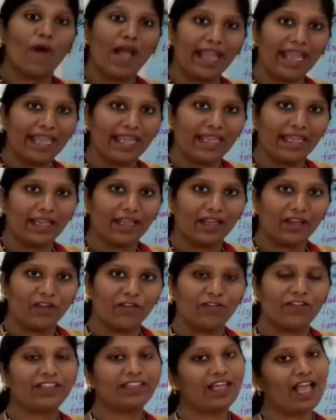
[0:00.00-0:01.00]
Y
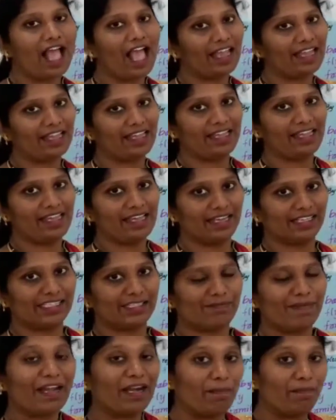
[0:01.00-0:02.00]
with
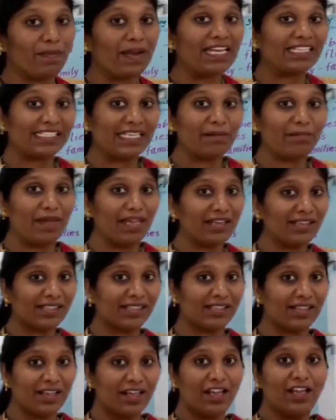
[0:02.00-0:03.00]
IES. By replacing
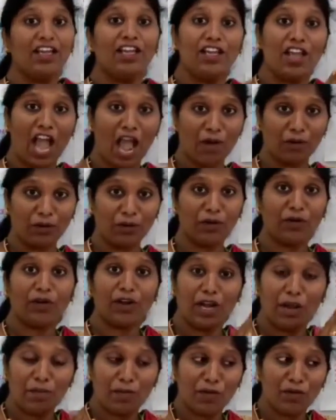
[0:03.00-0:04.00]
means you have to
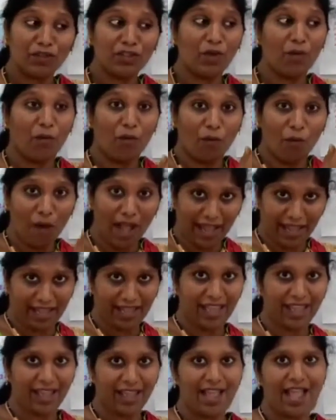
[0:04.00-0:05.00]
remove the
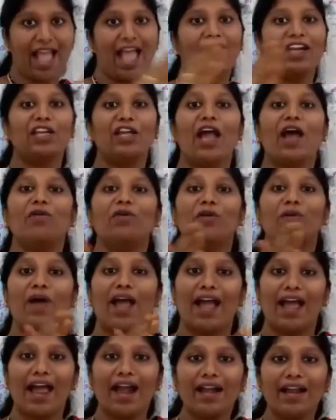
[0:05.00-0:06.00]
Y and you have to
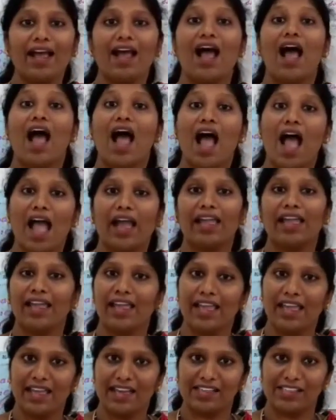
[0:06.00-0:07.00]
add
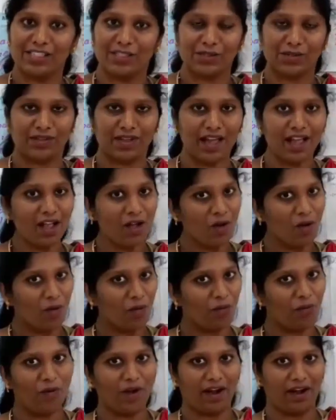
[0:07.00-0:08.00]
IES to the
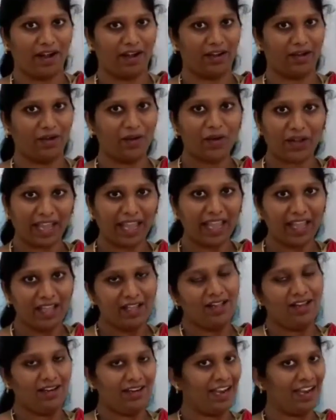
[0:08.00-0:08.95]
word. Okay.